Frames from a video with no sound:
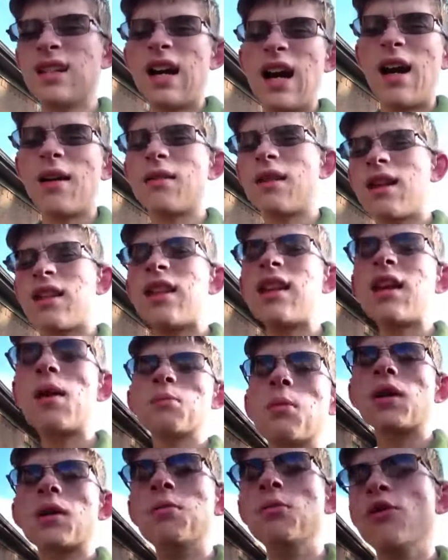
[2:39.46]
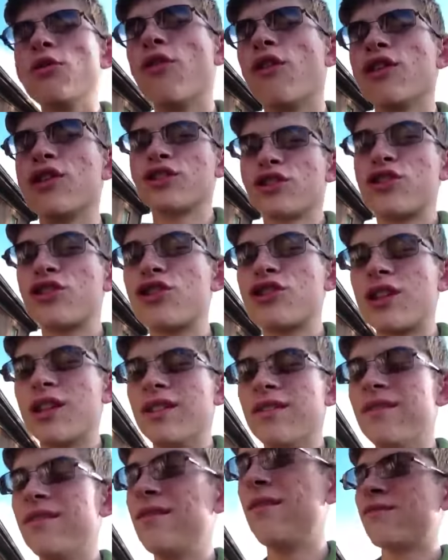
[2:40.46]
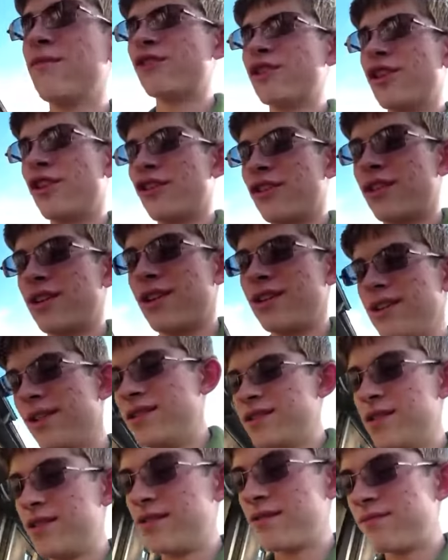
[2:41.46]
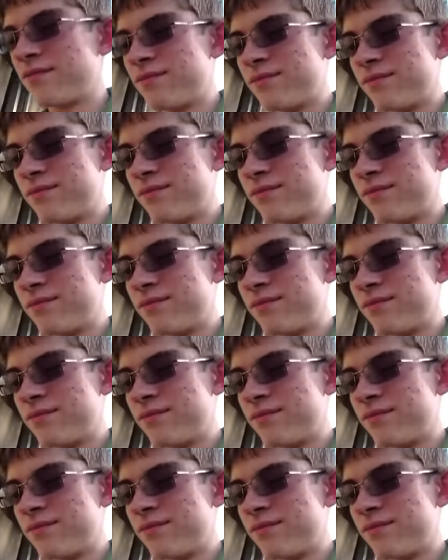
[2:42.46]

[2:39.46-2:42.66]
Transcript: I, I think I'm gonna move on to cooking for y'all guys.